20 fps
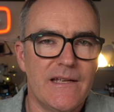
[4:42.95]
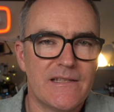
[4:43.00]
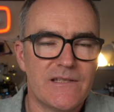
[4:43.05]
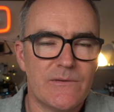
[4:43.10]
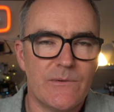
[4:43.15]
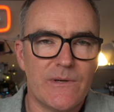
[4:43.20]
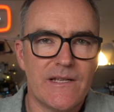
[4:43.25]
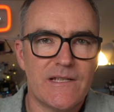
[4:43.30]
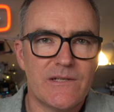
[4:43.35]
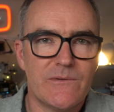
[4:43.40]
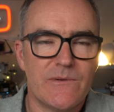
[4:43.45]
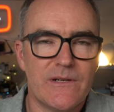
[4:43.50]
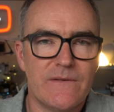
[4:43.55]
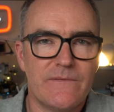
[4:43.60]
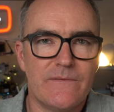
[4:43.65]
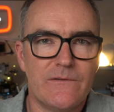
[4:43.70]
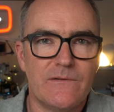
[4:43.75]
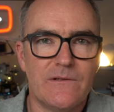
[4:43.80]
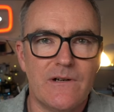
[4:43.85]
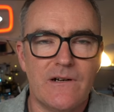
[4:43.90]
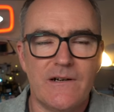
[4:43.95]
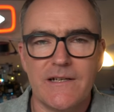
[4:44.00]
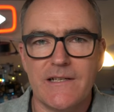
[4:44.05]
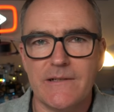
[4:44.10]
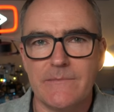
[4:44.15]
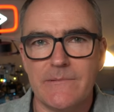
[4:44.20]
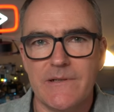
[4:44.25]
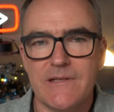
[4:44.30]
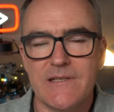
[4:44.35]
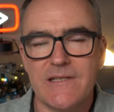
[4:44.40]
In 2024,
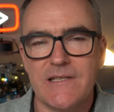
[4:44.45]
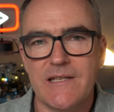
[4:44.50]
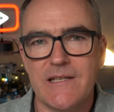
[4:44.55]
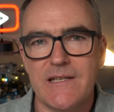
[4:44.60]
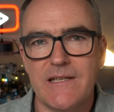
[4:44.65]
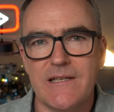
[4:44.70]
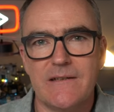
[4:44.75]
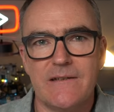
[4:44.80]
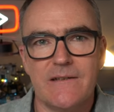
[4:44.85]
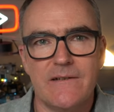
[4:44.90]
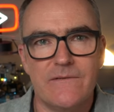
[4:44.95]
IWC